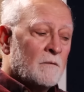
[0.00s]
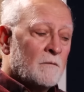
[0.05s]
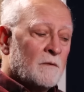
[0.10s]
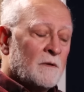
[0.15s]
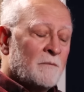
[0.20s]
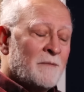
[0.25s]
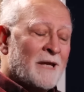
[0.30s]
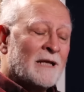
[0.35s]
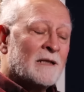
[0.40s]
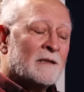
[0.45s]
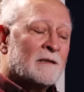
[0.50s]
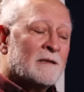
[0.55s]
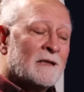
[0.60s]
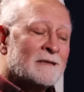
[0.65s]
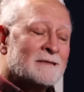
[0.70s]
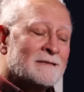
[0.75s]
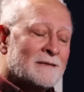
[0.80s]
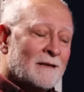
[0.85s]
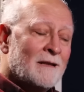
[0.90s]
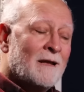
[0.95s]
will make it
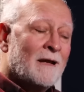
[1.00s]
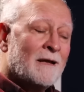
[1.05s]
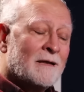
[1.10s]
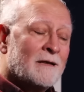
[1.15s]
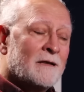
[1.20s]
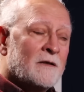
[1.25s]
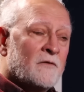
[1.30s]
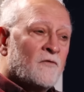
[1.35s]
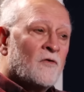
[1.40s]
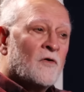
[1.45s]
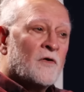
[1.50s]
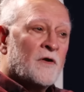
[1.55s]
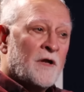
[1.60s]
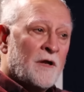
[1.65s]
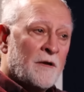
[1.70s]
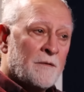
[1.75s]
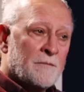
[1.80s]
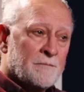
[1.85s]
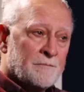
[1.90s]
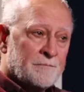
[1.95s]
less likely for
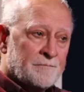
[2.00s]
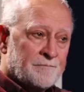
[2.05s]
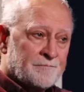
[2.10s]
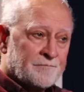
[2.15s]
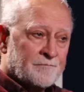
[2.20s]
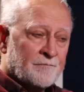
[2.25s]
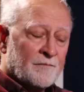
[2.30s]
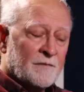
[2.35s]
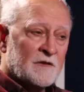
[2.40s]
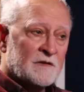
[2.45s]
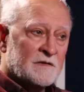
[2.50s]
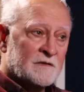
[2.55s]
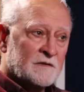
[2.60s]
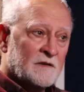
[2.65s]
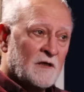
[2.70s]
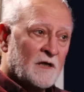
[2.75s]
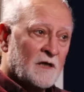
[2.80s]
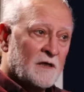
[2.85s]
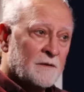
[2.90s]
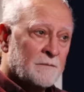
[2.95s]
him this
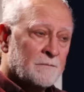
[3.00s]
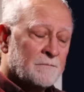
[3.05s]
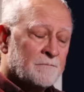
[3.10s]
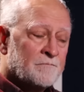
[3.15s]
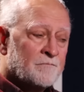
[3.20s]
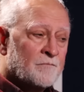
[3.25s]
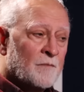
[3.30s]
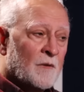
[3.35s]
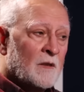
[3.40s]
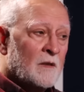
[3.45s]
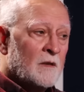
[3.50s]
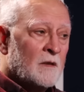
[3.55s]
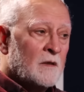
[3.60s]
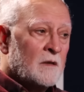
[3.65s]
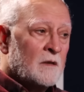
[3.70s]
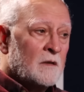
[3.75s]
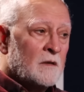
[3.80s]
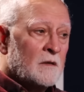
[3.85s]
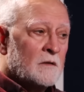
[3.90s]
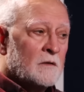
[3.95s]
time
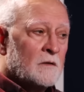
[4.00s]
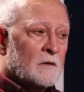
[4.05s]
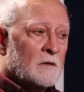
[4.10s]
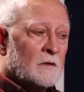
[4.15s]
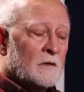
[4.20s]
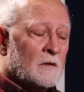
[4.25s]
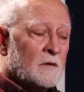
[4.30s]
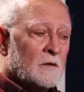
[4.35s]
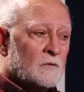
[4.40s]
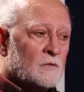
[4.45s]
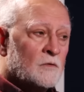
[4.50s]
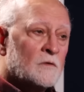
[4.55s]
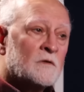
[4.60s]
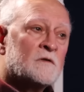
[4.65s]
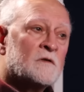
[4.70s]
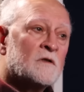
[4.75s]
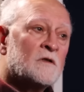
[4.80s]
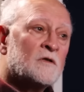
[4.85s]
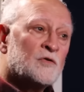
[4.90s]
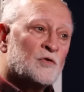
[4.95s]
to
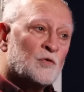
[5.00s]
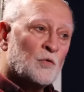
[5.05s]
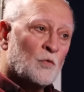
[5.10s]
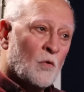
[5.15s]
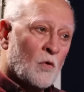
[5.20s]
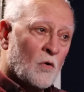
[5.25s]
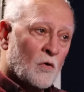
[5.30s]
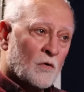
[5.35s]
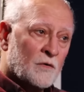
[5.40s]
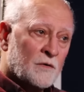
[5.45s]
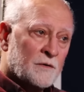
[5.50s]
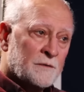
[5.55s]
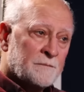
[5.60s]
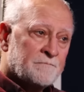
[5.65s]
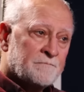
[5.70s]
return to war.